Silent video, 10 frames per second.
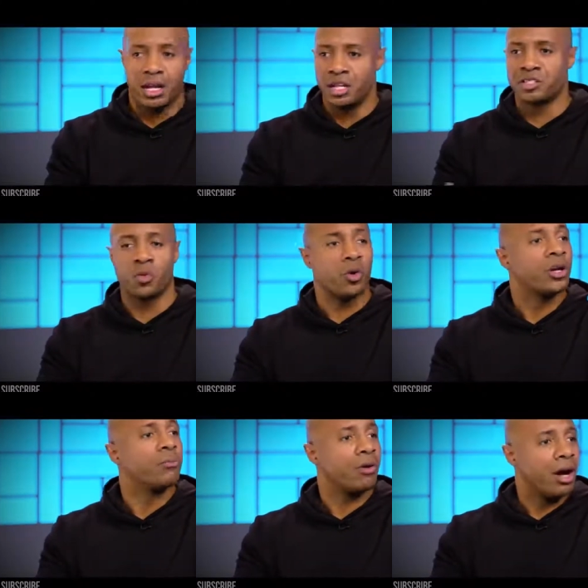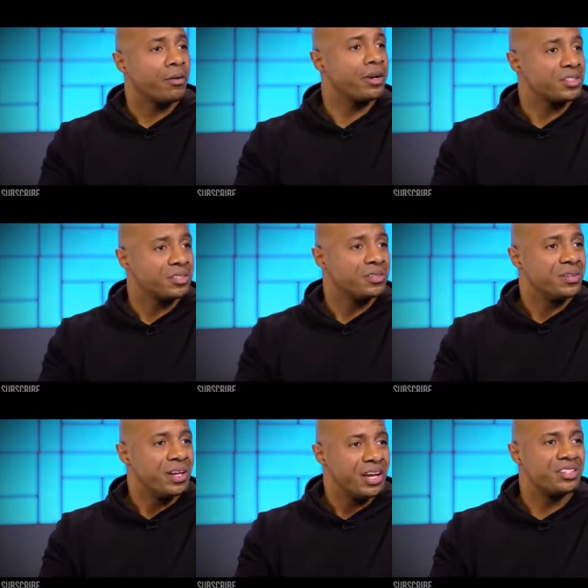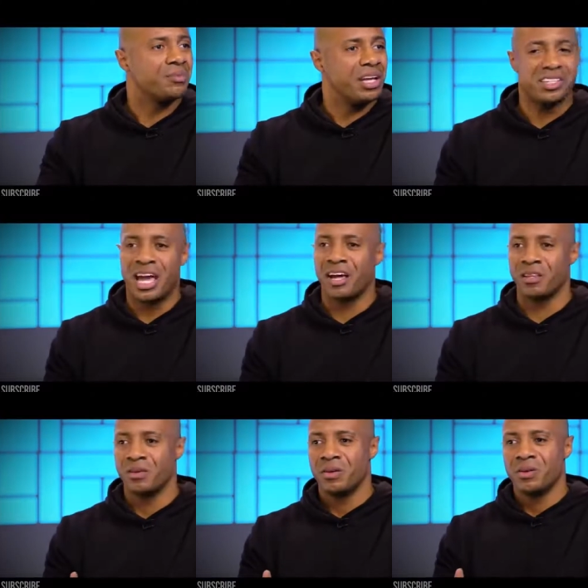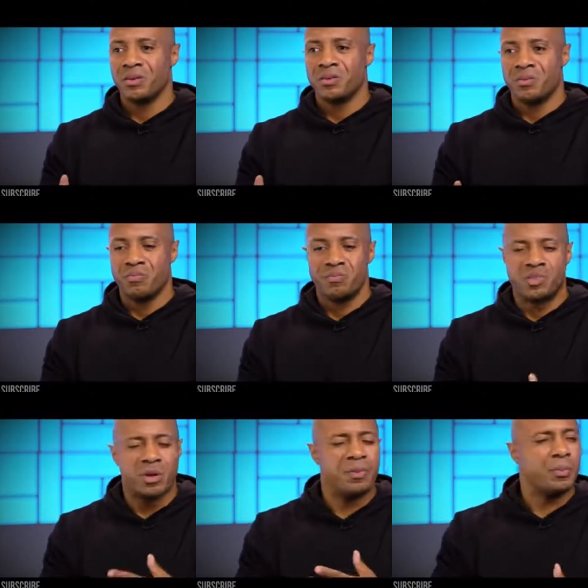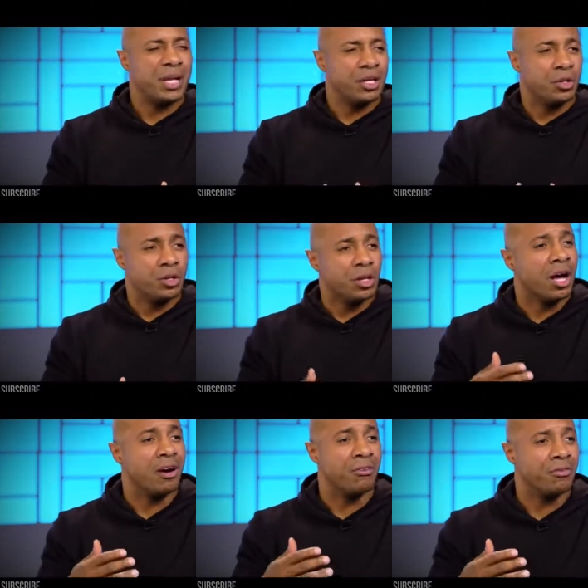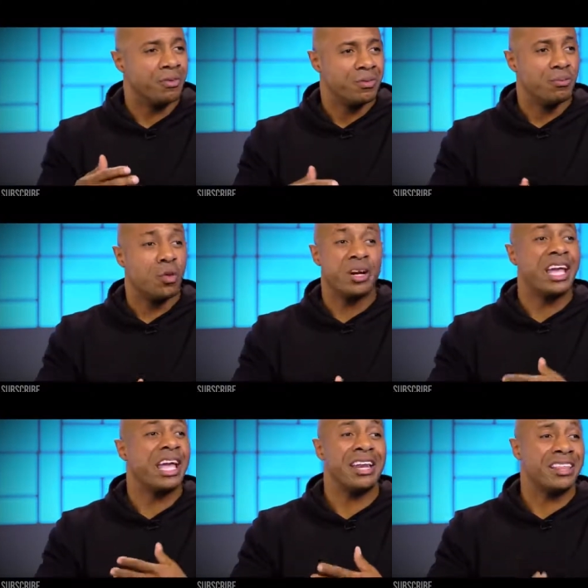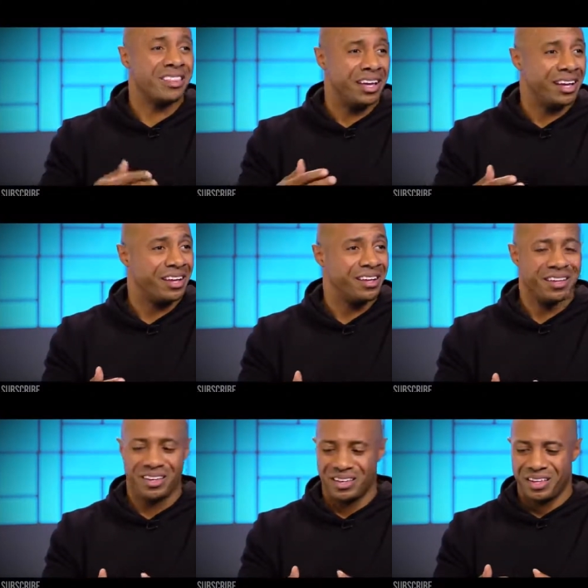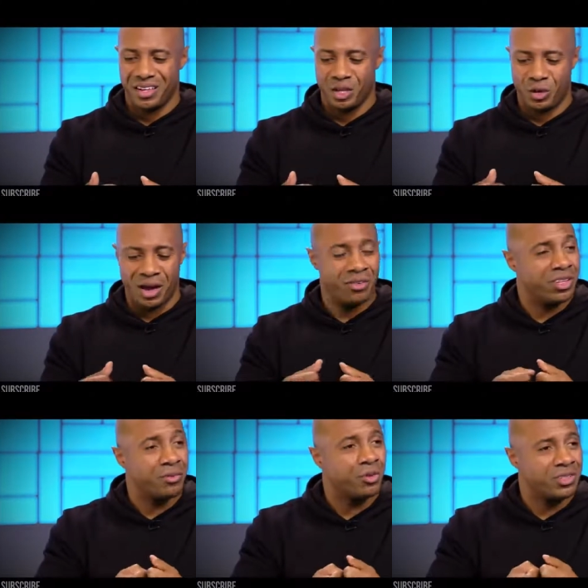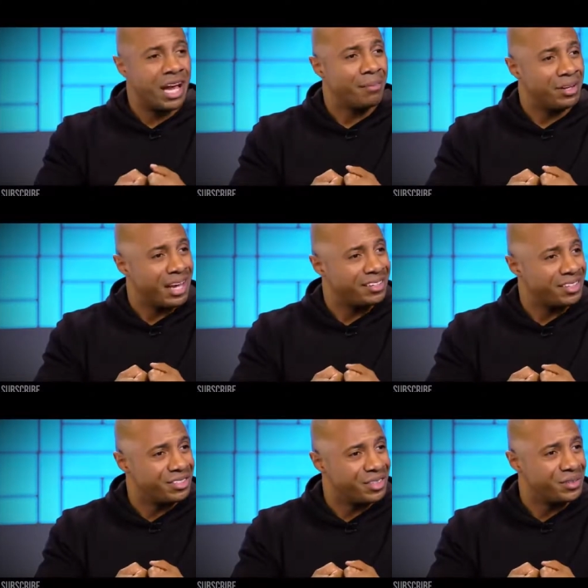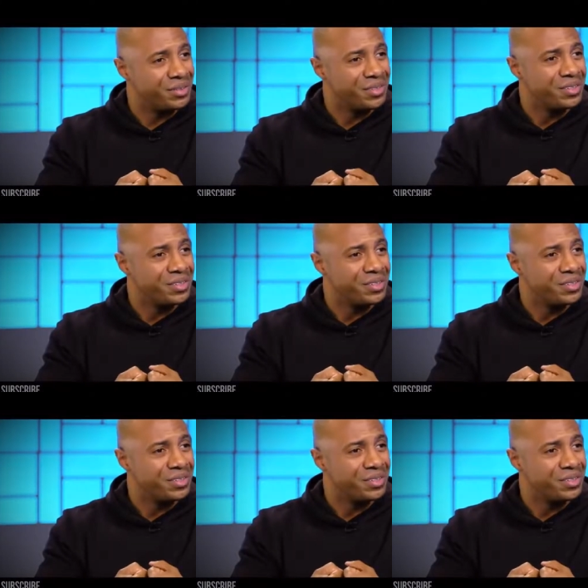It's a work in progress. It's amazing how some of the people that you love more than anything, you have a difficult time connecting to.